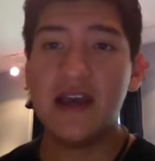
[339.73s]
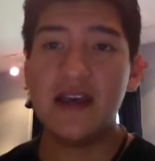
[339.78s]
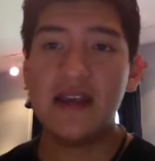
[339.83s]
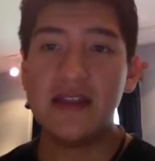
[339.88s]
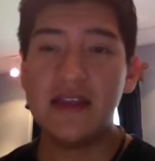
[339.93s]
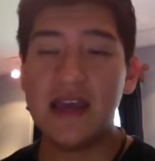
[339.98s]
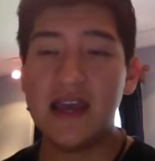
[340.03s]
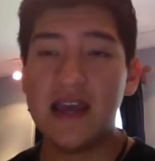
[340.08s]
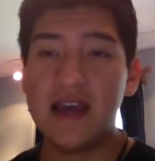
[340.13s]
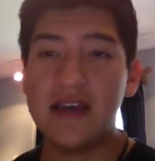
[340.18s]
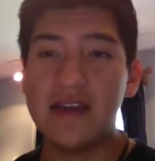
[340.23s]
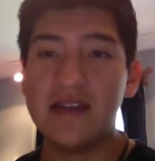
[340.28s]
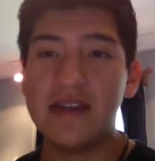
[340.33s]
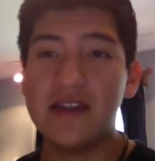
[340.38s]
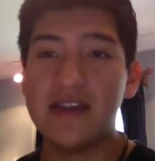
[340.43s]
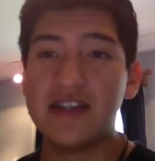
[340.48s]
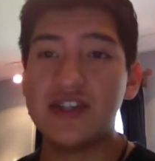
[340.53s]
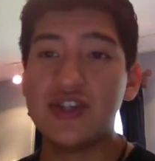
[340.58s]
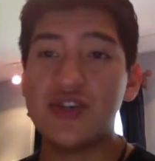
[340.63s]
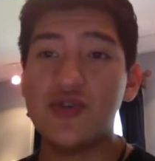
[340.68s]
than
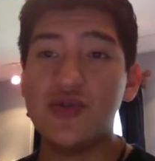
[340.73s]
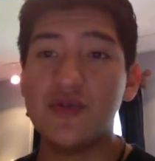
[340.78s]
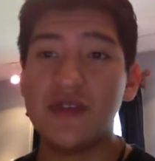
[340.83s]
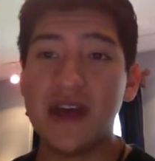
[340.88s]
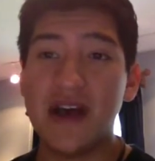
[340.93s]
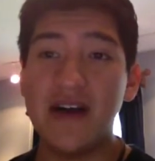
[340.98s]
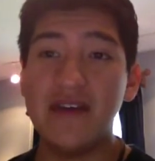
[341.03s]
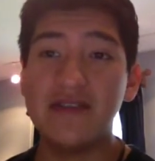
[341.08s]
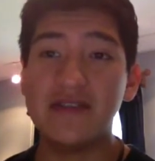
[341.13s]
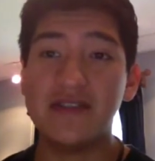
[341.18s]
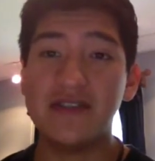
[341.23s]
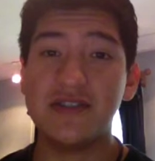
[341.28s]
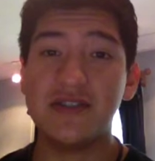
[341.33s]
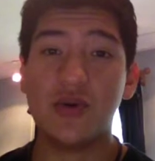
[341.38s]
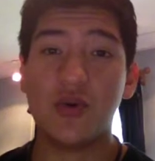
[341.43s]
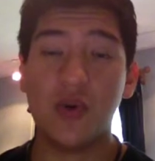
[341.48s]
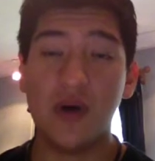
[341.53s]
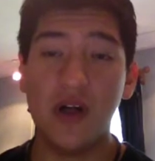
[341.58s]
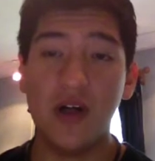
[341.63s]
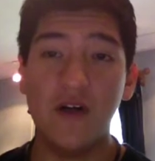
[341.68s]
the
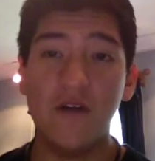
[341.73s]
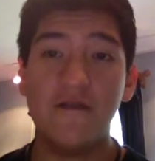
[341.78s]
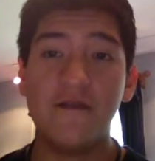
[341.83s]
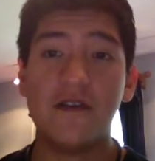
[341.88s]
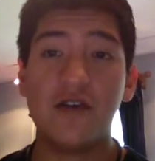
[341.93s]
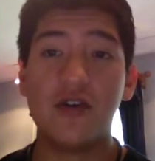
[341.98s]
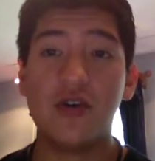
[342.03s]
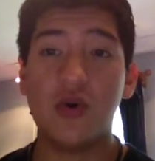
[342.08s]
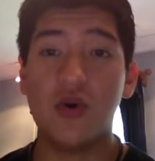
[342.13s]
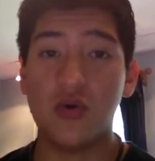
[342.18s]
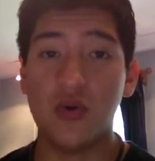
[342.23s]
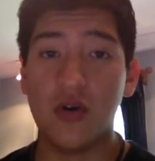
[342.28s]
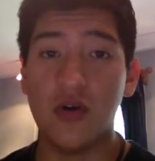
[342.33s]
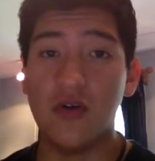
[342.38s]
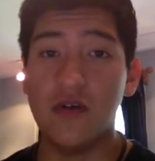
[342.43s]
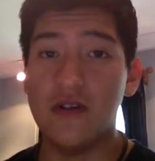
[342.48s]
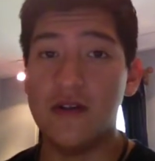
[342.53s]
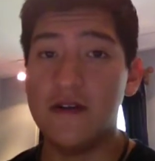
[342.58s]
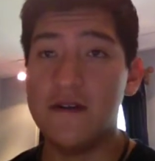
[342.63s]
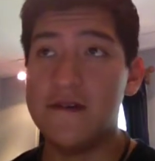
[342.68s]
2012
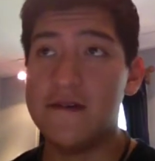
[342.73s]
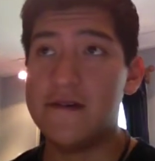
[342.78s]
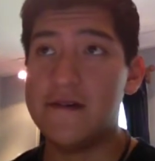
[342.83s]
Corolla.